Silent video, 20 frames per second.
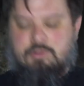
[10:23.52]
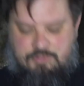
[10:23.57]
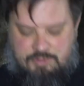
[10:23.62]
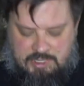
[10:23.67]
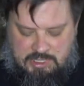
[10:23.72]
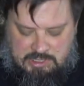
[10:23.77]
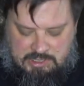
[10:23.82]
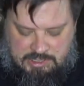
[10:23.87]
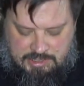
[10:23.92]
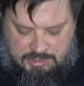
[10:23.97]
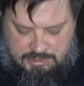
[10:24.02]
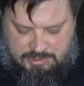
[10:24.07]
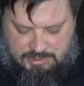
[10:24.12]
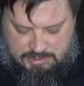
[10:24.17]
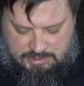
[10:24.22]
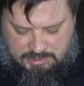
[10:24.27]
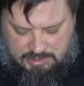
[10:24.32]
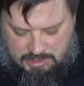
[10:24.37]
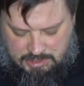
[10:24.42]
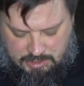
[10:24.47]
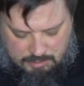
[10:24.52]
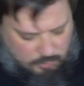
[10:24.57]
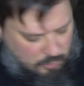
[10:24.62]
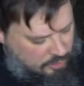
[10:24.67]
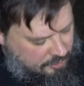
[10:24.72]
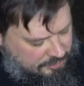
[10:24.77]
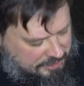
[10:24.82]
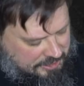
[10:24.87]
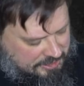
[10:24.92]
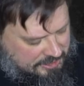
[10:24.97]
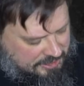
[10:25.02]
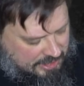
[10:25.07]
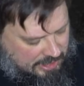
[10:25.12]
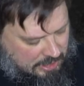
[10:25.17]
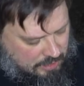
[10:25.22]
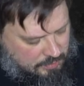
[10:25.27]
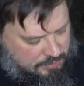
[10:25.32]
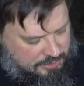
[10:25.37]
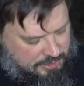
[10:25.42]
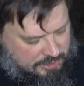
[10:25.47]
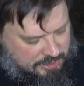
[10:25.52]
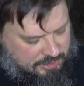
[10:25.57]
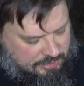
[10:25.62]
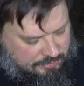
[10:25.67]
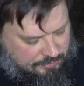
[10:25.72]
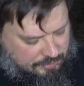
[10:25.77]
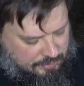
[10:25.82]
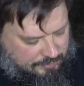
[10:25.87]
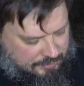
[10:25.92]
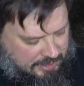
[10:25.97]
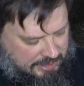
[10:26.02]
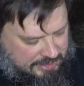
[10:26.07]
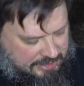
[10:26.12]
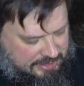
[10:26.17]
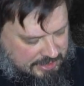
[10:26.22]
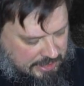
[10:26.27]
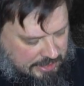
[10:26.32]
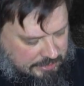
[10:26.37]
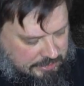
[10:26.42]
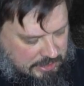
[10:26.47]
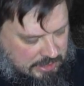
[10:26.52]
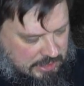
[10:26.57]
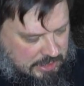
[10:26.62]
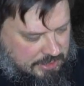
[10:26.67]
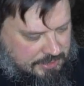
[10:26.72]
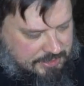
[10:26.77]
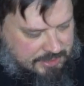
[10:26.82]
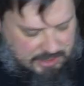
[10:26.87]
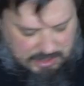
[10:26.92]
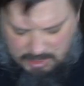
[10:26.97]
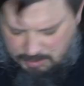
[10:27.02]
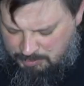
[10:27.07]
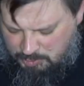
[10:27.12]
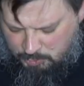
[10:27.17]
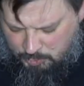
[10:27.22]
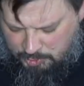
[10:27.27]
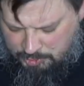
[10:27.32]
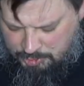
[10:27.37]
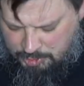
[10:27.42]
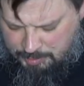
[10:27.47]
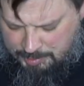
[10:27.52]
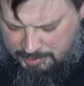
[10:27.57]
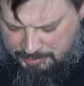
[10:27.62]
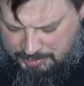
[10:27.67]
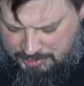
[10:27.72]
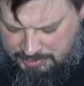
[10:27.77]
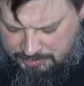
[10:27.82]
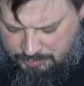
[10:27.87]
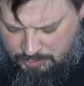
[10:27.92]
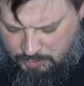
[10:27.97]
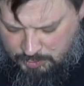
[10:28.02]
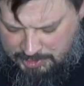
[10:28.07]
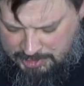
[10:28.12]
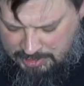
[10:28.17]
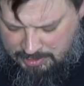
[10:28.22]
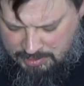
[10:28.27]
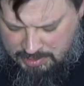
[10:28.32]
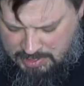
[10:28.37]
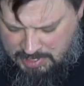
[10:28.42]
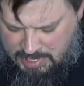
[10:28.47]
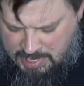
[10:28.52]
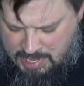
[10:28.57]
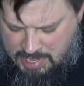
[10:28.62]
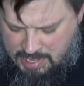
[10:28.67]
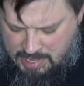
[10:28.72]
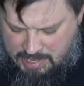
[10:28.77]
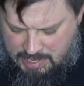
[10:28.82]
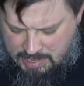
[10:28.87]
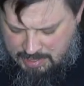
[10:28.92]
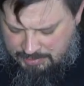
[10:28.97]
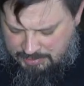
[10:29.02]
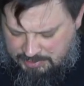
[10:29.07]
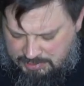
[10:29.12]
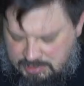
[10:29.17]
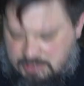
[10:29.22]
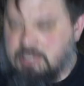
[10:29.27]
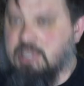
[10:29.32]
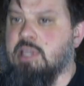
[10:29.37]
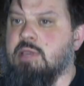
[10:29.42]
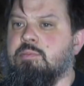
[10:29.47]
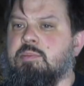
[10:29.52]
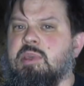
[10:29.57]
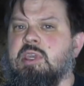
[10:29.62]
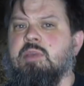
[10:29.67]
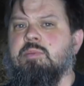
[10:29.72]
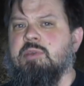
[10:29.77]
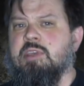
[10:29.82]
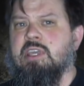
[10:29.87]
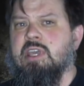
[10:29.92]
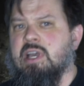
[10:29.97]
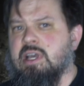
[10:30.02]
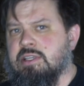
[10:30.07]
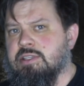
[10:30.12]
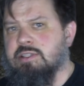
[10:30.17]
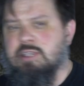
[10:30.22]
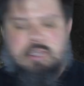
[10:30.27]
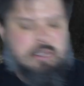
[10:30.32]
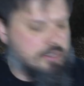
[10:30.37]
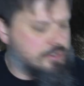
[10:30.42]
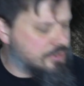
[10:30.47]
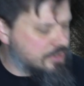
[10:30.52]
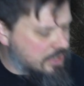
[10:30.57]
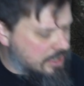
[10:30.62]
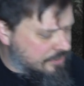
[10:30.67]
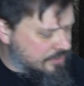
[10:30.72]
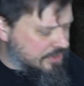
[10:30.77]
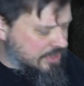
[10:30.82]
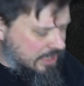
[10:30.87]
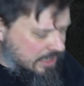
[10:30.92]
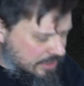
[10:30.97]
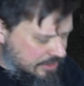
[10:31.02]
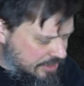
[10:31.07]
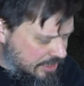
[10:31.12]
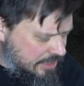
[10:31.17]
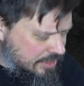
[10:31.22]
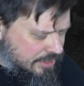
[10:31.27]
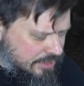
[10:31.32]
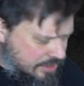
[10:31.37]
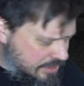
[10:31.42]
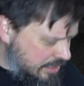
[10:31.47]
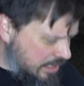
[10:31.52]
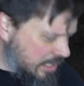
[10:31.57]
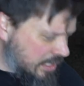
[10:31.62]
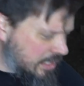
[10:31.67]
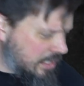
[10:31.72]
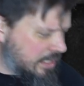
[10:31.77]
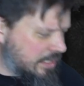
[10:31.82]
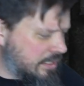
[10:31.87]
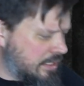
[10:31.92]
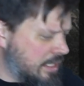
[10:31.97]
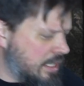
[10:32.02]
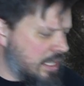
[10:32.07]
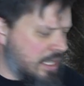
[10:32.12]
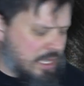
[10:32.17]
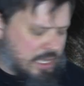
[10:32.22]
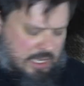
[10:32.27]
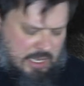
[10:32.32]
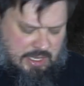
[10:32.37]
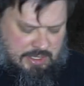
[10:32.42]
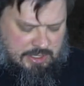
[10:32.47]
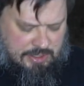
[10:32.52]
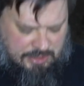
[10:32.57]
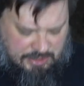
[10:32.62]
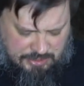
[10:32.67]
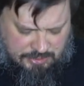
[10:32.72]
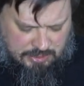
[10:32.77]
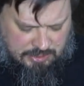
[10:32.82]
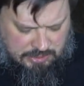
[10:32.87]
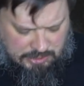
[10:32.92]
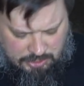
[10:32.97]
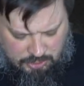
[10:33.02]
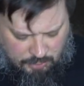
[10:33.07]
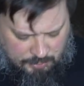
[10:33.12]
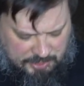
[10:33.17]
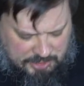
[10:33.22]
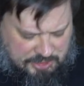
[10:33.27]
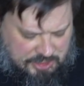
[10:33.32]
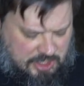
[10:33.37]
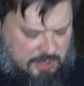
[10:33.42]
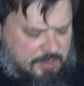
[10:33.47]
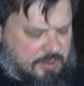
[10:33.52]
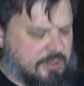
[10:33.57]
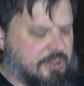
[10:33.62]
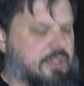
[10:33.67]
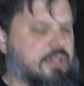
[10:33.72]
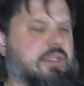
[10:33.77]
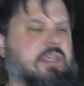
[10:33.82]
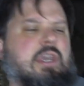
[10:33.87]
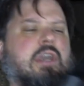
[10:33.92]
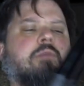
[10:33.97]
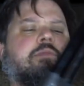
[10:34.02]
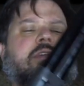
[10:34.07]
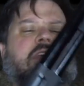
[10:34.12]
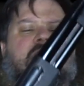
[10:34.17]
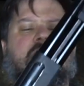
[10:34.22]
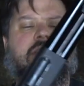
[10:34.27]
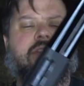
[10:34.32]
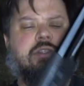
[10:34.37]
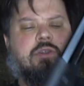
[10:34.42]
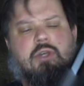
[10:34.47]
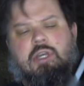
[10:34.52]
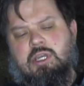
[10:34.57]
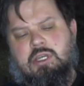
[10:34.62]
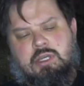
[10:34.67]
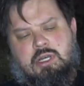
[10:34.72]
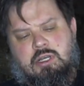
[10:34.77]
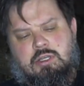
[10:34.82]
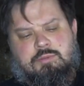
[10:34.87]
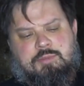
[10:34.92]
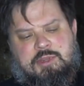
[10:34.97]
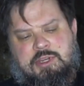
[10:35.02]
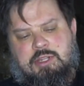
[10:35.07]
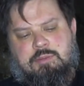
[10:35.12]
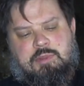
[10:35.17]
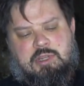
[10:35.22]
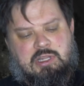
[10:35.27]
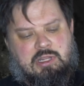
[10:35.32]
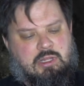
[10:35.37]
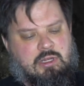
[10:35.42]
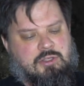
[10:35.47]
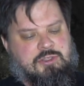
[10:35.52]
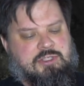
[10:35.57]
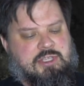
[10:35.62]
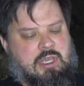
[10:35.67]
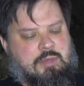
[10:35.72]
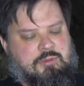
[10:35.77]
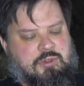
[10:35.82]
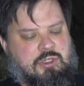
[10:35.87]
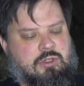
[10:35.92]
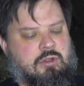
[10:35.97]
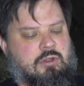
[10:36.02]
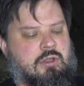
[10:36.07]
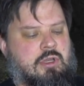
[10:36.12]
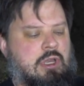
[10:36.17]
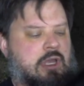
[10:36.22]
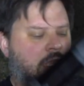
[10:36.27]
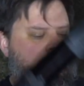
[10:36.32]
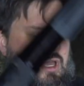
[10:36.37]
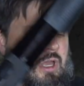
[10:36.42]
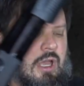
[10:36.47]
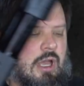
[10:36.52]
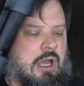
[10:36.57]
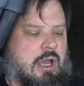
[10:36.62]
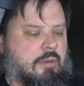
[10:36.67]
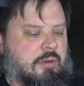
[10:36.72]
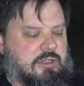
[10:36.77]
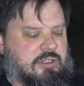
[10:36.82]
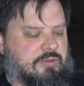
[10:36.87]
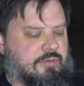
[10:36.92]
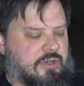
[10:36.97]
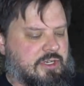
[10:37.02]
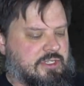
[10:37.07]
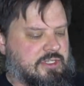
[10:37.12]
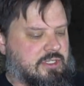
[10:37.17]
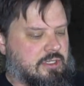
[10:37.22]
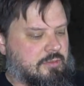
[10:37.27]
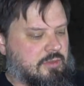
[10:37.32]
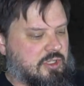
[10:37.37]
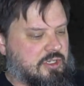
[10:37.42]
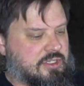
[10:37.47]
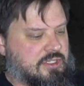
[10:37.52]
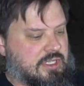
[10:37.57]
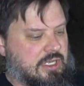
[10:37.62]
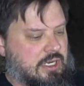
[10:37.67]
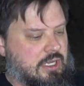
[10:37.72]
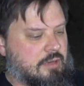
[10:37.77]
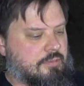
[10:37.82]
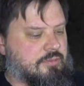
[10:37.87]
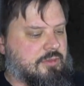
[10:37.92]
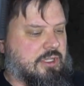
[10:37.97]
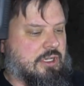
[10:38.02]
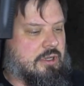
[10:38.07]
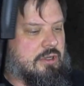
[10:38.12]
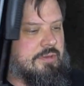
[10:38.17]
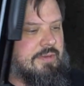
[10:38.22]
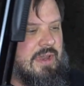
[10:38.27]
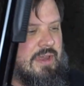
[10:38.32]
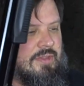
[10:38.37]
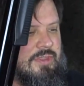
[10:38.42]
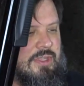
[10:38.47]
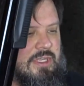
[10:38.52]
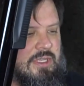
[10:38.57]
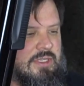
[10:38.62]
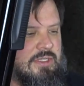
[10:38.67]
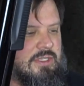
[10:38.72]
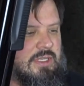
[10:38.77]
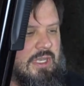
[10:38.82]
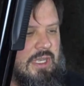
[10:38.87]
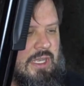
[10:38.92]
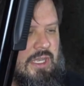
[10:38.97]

finally, this is a more recent acquisition for Fight Designer LLC. I've been wondering about these for a while. This is a PPS Airsoft shell ejecting shotgun. Now, these are a little bit cheaper than the APS, so I'll admit I've been a little skeptical. But it's a very similar setup. You know, you've got these